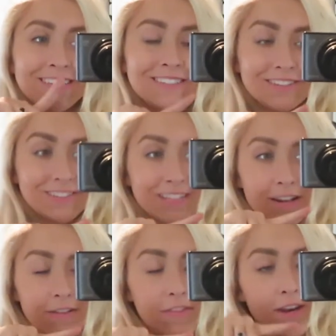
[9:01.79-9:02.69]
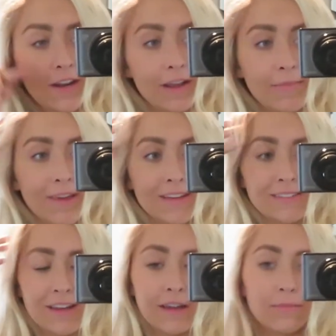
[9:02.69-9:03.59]
towards the end of the night because
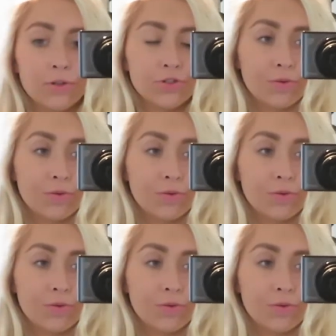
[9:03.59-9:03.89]
I am on